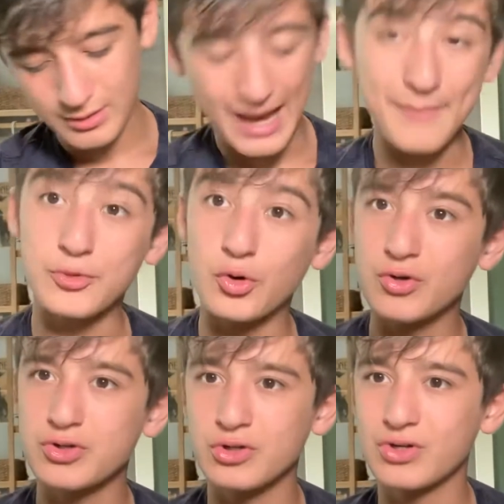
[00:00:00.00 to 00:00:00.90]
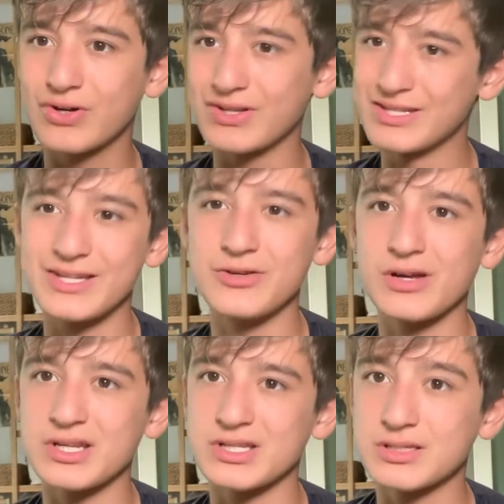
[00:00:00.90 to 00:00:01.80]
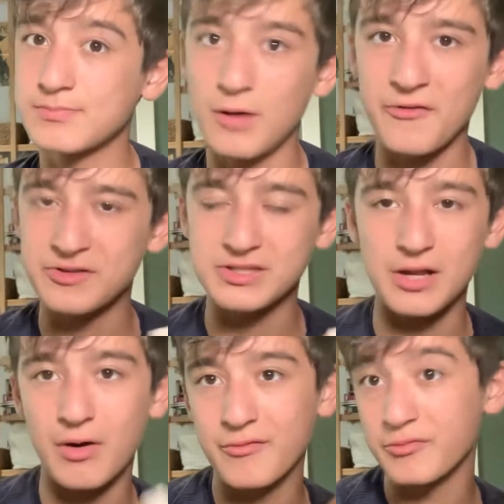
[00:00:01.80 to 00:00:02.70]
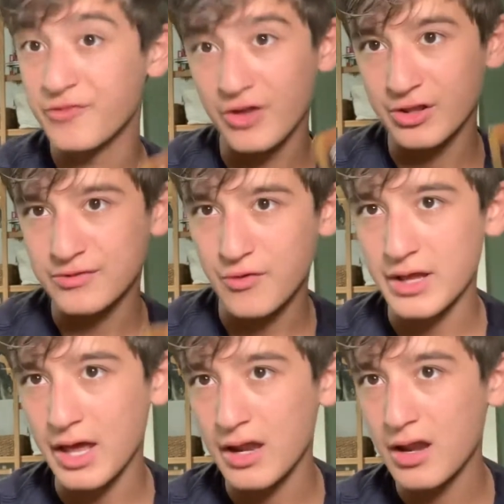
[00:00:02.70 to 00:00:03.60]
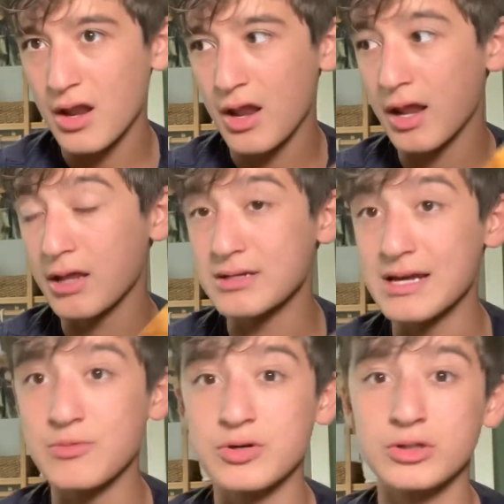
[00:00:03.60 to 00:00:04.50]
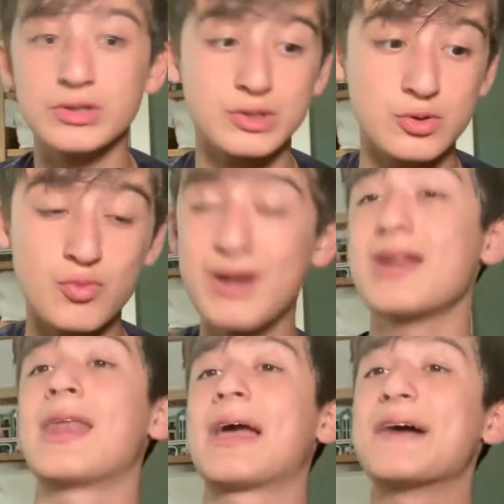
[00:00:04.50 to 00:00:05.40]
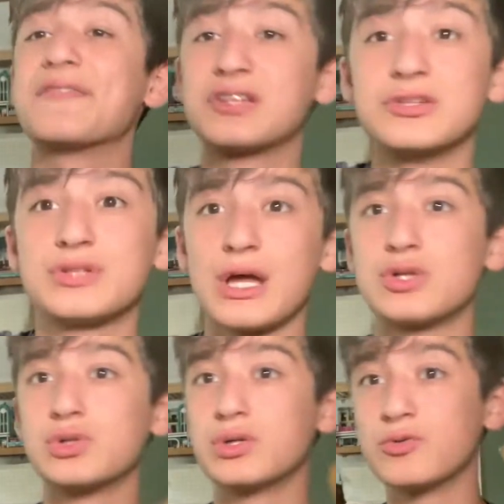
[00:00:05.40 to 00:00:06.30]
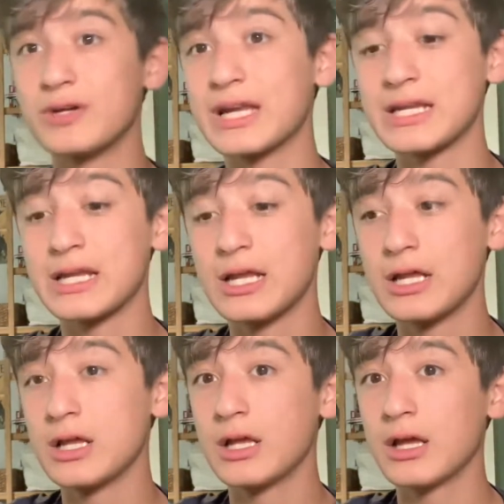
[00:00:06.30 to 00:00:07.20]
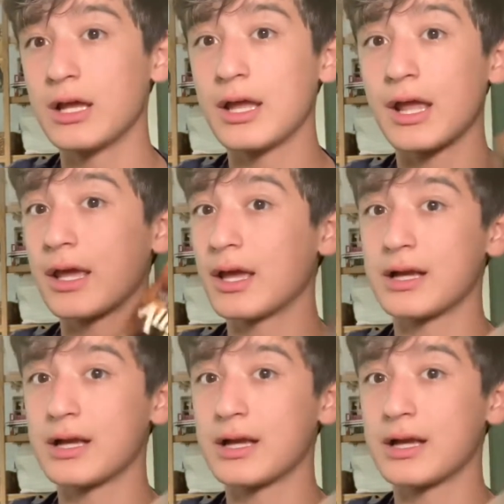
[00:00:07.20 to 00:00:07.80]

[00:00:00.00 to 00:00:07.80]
I'm going to continue. I just obviously I don't have feelings for it yet, and I will just read it and like have a clear schedule and read it. Yeah,